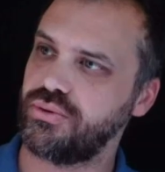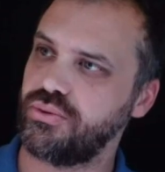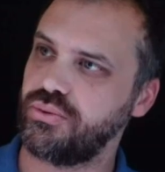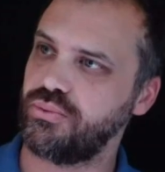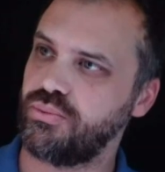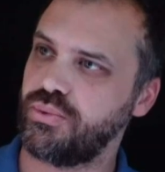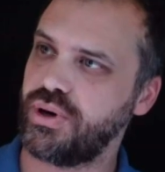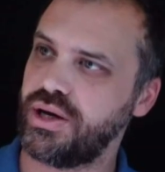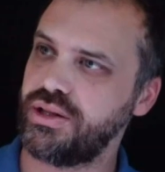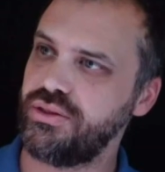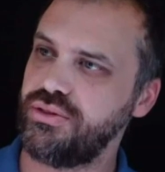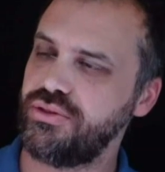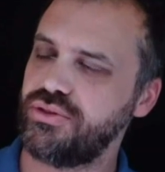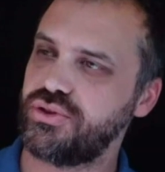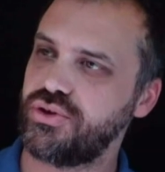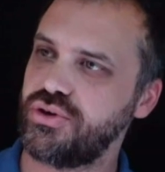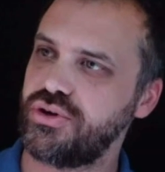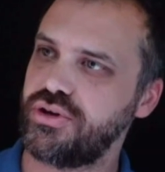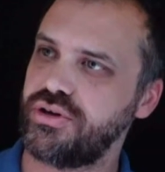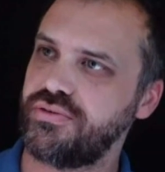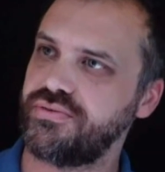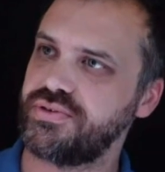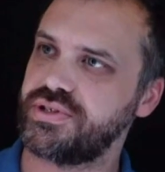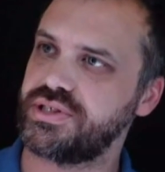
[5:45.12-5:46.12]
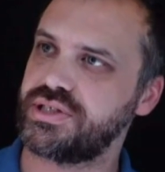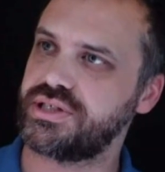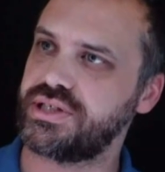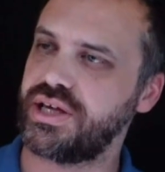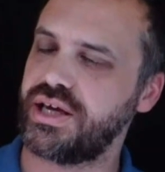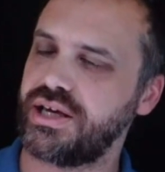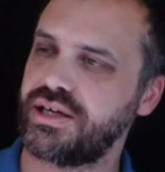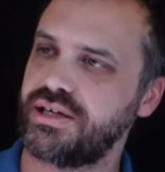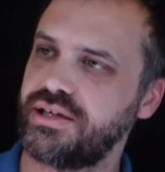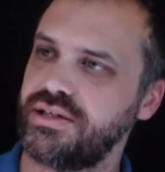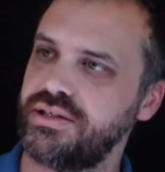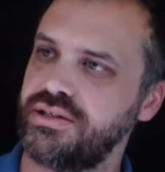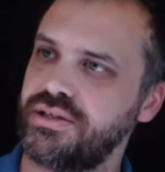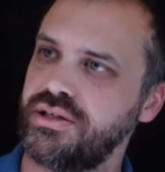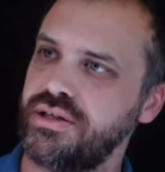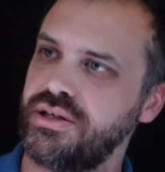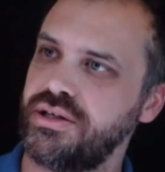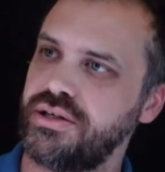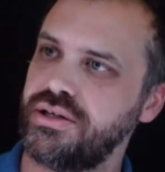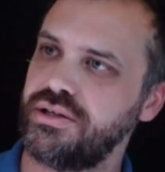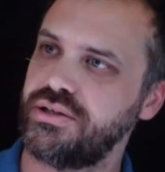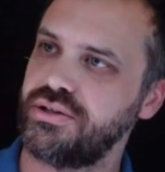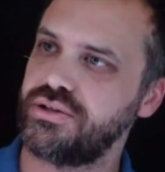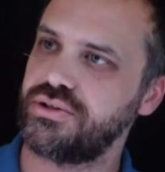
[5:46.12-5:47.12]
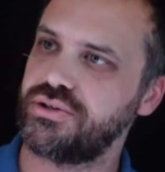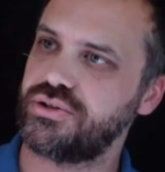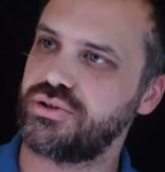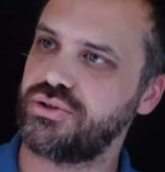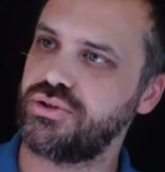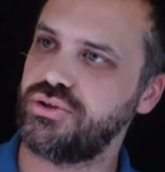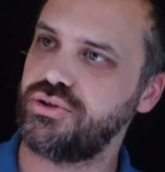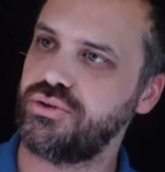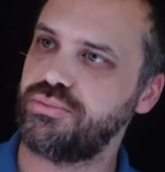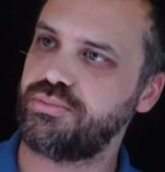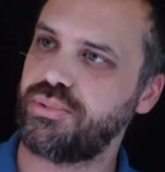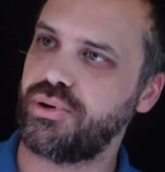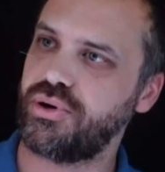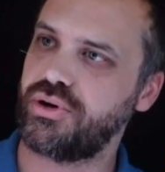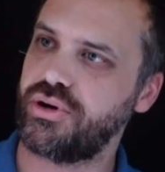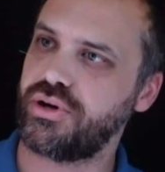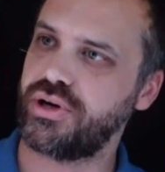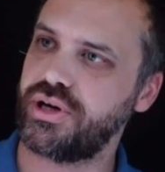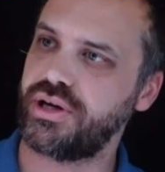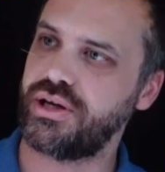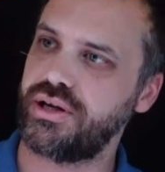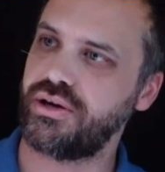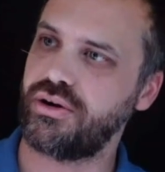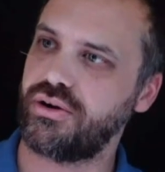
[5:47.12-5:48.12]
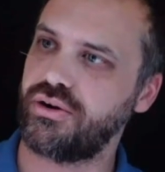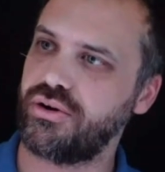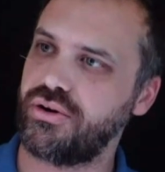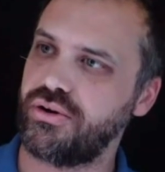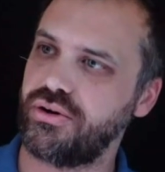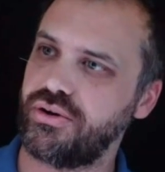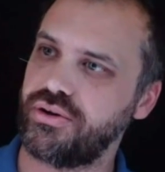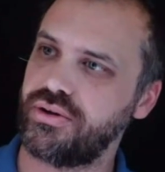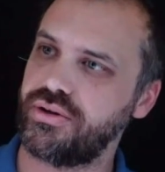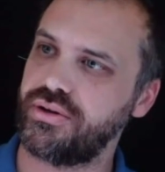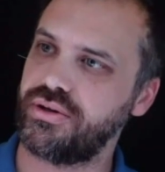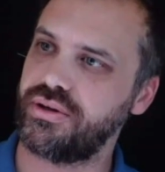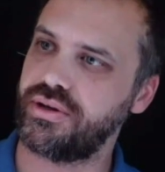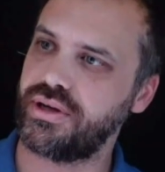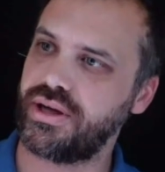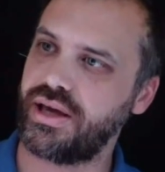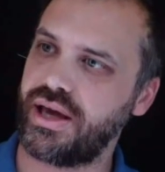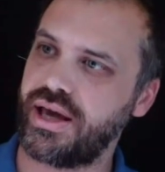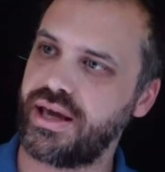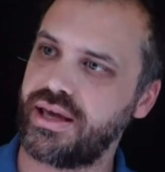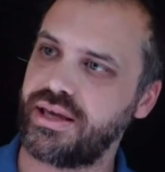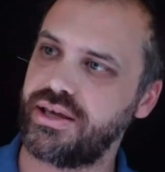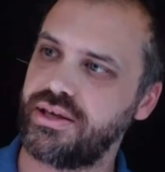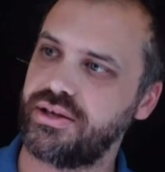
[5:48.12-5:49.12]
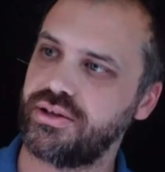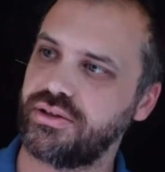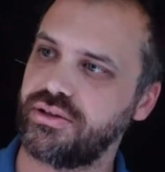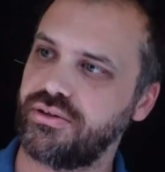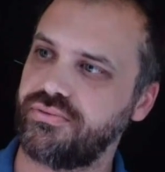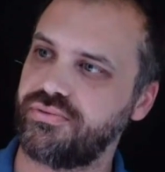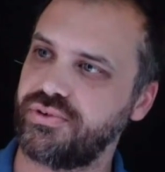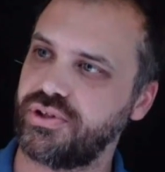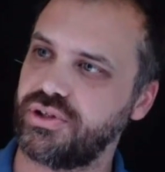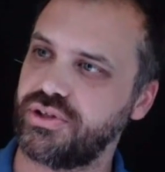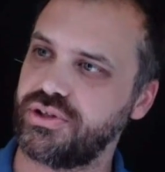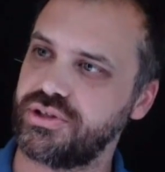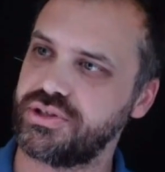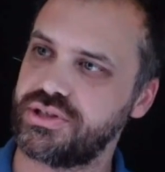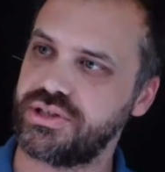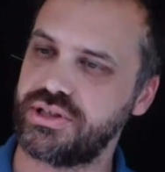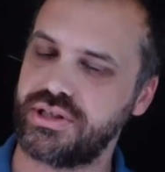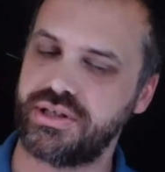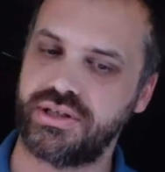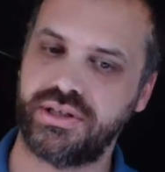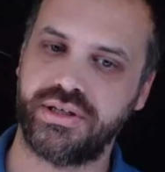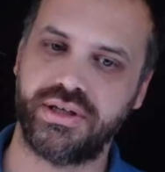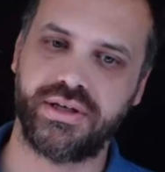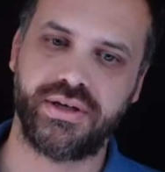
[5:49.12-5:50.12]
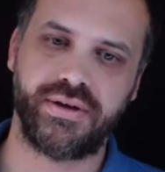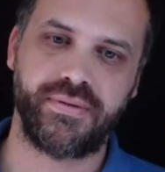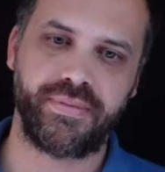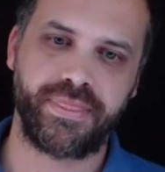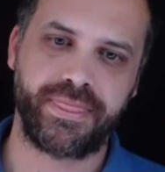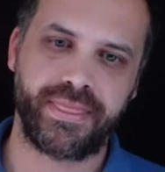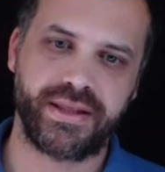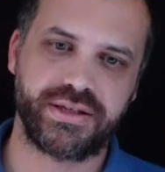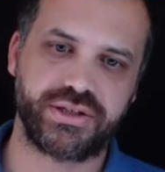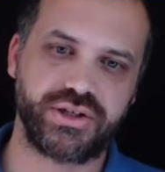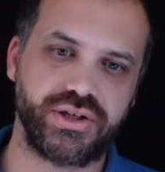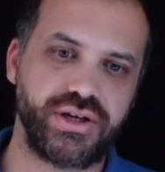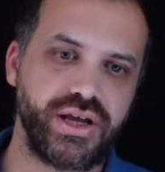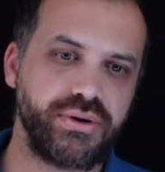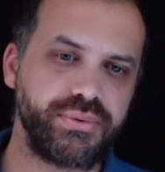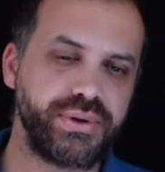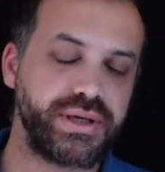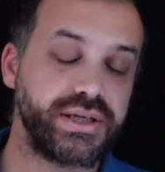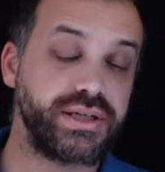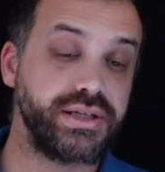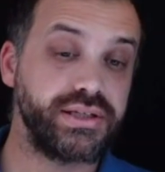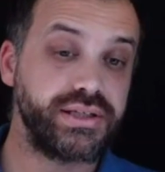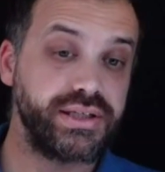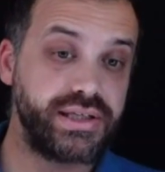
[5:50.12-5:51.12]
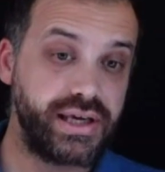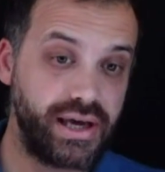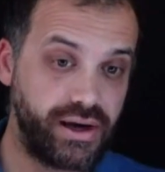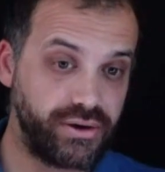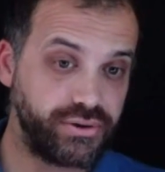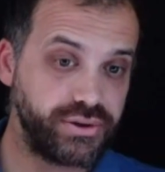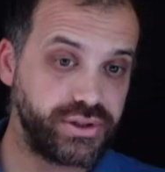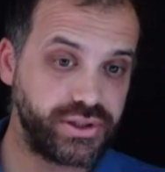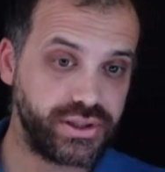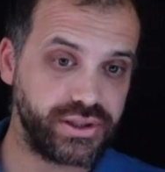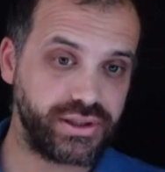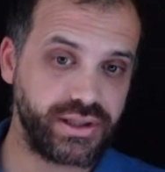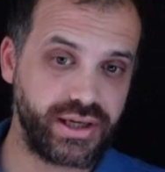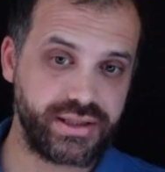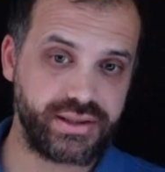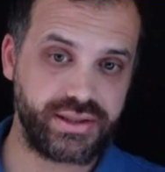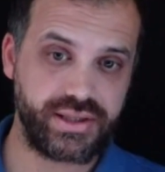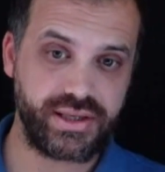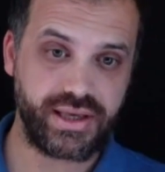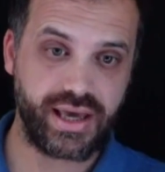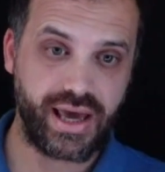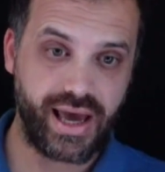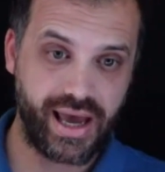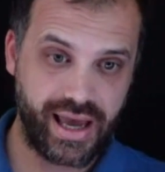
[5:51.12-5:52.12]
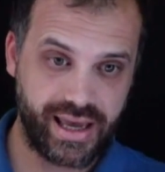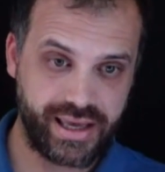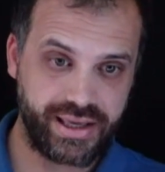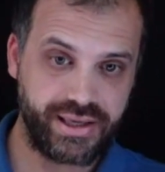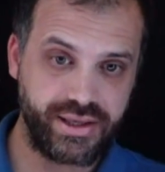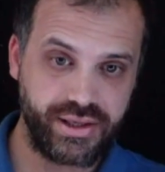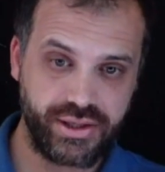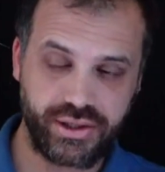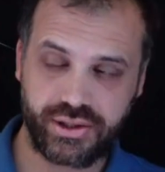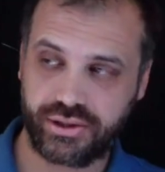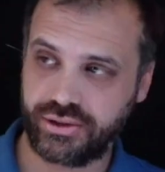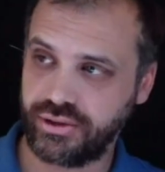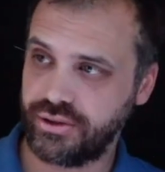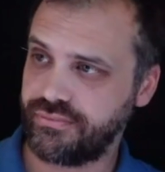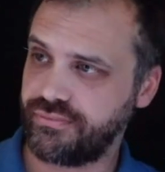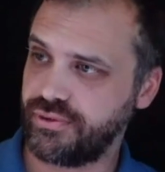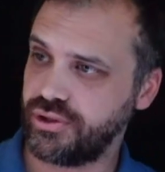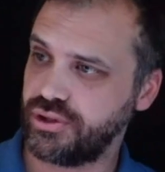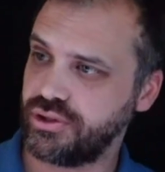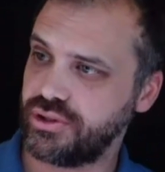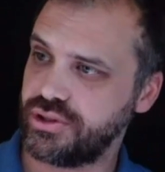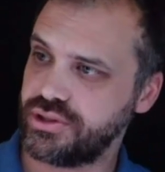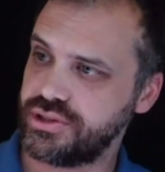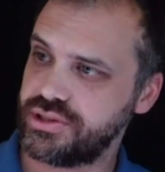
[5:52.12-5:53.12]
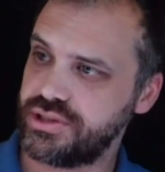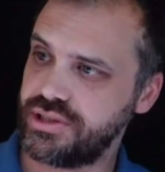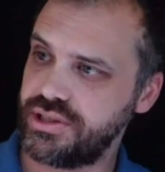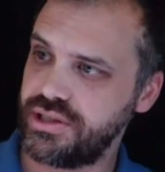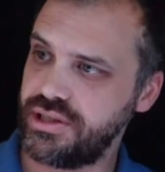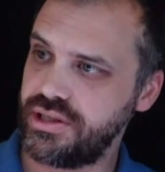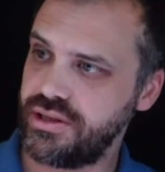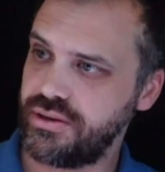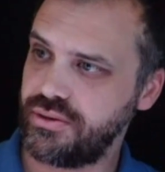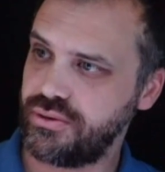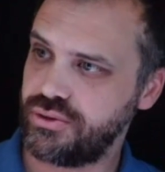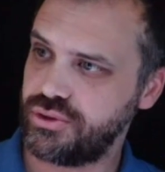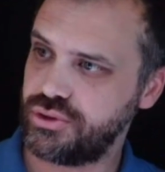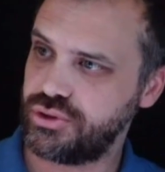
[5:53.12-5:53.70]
1/3 of a second, 2 pi on angular velocity. So now we can calculate the angular velocity